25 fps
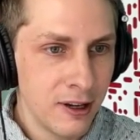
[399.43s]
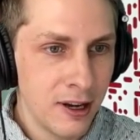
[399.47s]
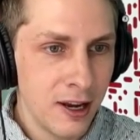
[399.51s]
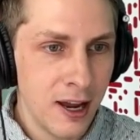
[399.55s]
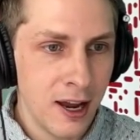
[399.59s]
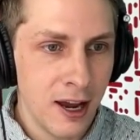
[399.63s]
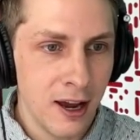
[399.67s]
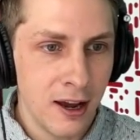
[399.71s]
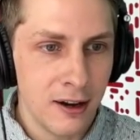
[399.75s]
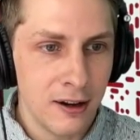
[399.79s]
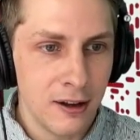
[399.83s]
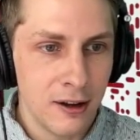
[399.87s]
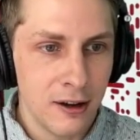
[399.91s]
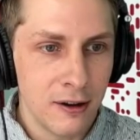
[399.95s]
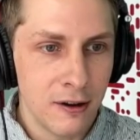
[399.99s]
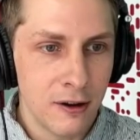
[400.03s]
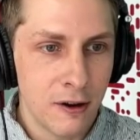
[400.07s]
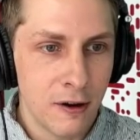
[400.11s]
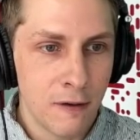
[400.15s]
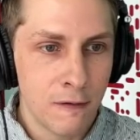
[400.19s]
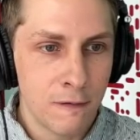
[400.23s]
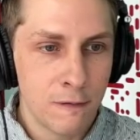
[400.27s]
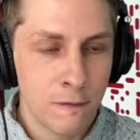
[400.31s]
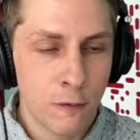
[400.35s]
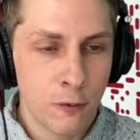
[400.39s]
at
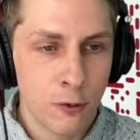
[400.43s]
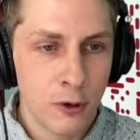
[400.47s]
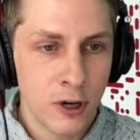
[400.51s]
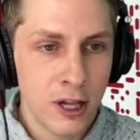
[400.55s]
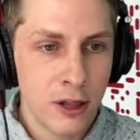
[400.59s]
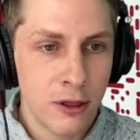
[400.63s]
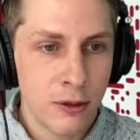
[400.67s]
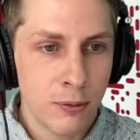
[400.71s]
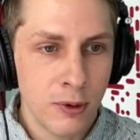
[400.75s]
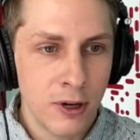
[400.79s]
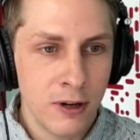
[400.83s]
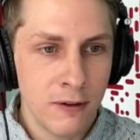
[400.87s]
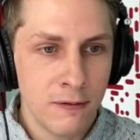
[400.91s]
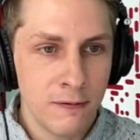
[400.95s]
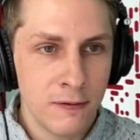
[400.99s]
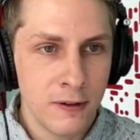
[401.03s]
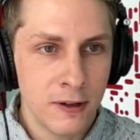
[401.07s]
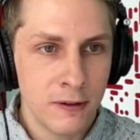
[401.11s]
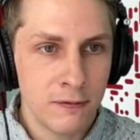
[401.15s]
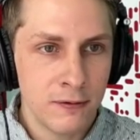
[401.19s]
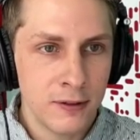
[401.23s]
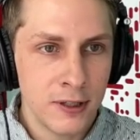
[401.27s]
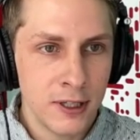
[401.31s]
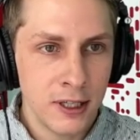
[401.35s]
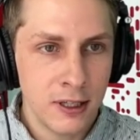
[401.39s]

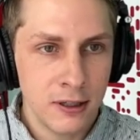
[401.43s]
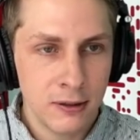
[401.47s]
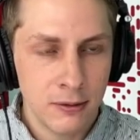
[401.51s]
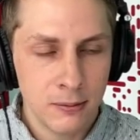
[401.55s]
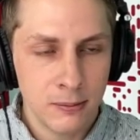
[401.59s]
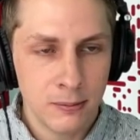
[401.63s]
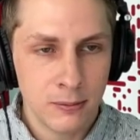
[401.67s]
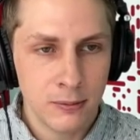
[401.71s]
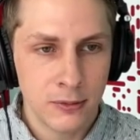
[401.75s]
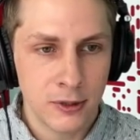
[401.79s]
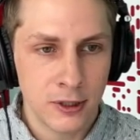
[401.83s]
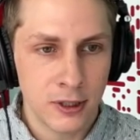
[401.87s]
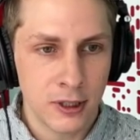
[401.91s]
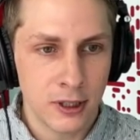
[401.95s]
43.50. I'm going